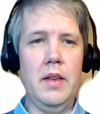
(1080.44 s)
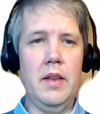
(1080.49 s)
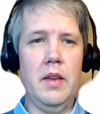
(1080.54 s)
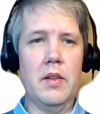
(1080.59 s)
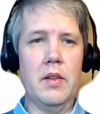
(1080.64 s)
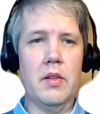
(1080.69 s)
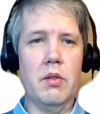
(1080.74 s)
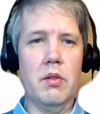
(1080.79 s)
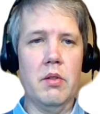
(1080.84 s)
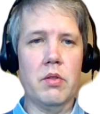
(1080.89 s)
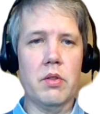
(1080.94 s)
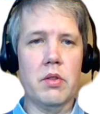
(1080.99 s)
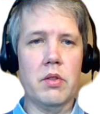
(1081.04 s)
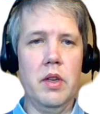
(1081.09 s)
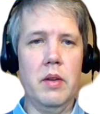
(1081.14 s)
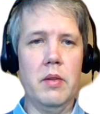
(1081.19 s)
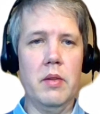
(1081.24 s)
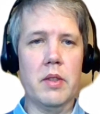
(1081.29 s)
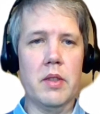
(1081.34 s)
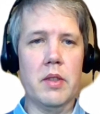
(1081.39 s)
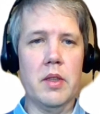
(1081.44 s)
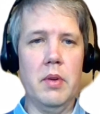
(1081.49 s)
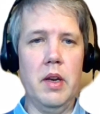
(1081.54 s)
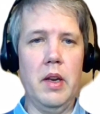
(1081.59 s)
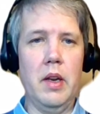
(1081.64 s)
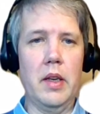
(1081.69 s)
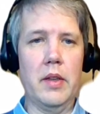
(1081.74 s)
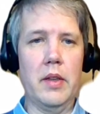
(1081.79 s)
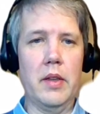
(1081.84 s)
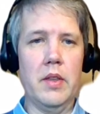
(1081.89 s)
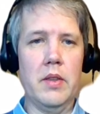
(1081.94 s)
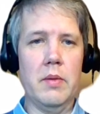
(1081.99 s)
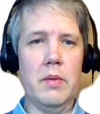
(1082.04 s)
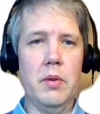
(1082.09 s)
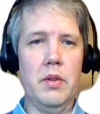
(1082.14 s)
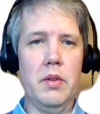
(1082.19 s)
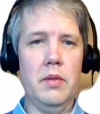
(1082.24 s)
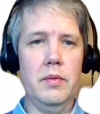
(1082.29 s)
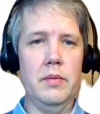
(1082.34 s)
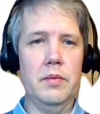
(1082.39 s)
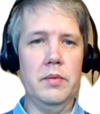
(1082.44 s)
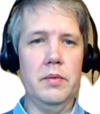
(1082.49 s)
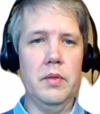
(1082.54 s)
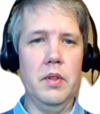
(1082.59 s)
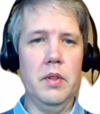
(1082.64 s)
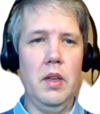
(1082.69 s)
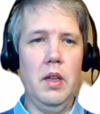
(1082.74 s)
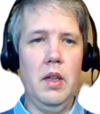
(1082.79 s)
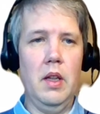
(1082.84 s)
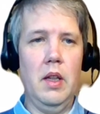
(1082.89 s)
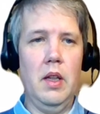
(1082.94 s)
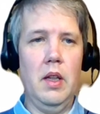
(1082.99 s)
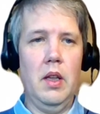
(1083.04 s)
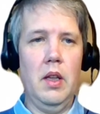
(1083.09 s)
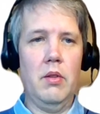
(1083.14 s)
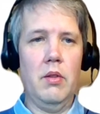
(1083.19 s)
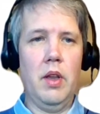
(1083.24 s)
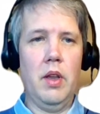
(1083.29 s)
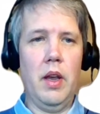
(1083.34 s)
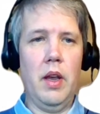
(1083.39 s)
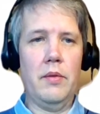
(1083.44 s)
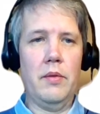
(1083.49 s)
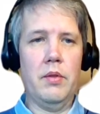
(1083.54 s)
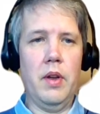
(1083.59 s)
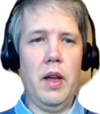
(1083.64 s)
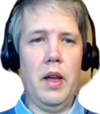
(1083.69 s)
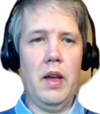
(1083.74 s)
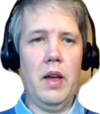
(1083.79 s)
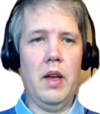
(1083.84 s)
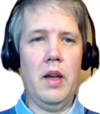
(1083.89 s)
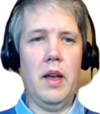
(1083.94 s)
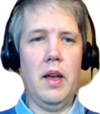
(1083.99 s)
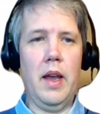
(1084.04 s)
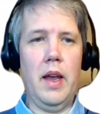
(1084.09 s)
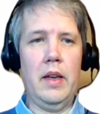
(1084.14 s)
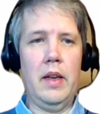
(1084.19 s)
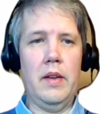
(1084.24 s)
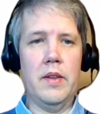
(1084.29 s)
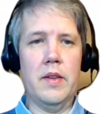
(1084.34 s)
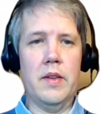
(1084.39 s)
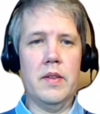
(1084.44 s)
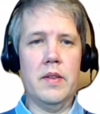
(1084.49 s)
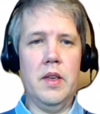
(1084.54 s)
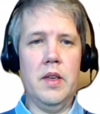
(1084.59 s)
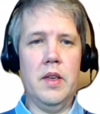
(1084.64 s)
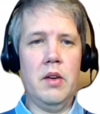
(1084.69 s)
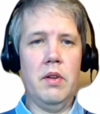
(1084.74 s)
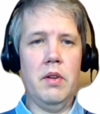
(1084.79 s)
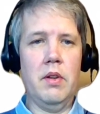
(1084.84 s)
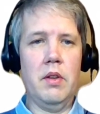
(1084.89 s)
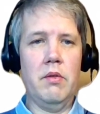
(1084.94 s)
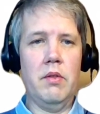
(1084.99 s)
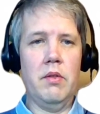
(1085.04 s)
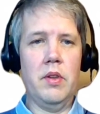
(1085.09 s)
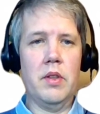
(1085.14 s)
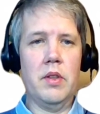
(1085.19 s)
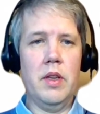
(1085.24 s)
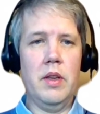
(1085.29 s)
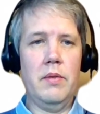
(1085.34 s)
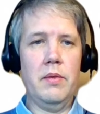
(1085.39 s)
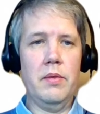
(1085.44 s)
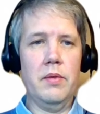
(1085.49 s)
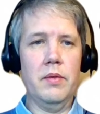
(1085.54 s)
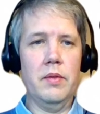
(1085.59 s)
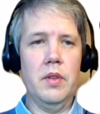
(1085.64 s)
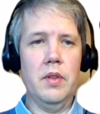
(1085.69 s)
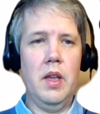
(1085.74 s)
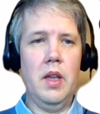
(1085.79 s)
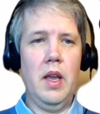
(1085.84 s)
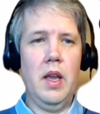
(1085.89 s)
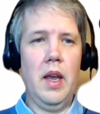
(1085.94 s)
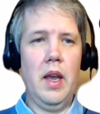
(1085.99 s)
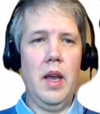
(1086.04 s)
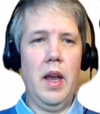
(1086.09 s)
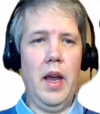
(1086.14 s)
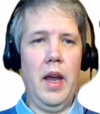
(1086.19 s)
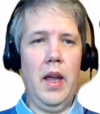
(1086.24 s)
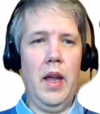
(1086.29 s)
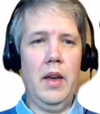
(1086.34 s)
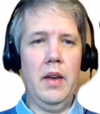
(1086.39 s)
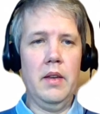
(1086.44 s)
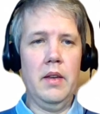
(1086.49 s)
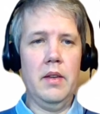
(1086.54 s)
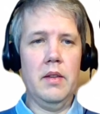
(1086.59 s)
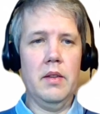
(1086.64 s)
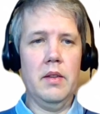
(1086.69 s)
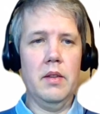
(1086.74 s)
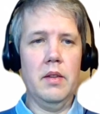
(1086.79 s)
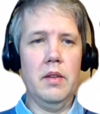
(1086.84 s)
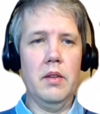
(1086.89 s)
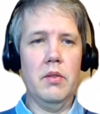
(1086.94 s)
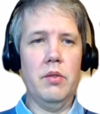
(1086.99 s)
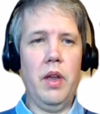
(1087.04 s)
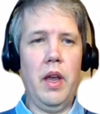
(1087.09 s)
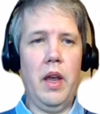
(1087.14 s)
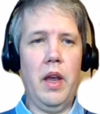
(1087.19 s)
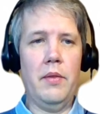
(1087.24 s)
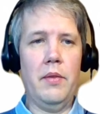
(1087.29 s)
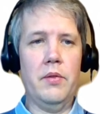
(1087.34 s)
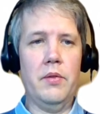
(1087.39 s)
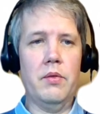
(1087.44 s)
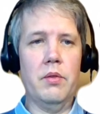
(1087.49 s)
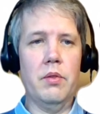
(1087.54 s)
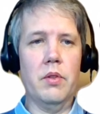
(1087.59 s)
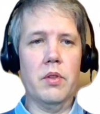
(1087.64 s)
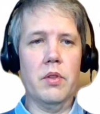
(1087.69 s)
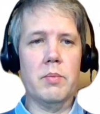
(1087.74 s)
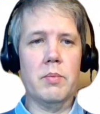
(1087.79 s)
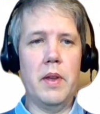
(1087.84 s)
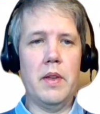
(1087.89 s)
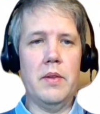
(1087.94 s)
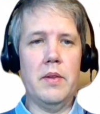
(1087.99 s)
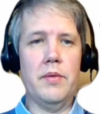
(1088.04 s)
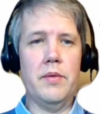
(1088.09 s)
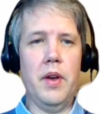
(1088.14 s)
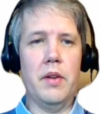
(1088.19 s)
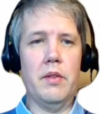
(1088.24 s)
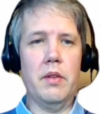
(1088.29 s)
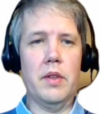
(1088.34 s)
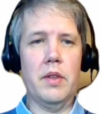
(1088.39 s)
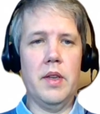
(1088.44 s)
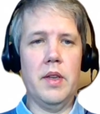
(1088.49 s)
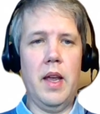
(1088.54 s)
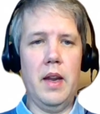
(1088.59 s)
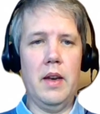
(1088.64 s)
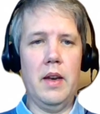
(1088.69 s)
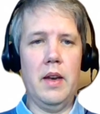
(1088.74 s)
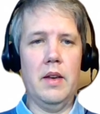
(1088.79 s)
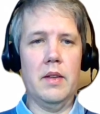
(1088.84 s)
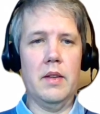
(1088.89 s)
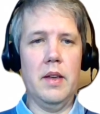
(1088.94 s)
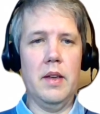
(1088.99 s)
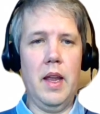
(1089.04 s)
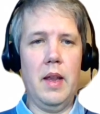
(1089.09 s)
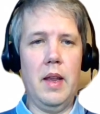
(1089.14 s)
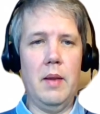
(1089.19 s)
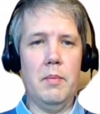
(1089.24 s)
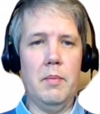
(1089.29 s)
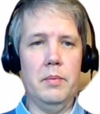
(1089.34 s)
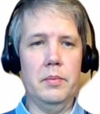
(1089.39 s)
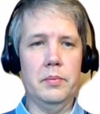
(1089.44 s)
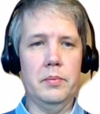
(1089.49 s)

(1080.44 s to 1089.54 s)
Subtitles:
It looks similar like this one. You have to add the secret you receive, and you have to specify your tenant name.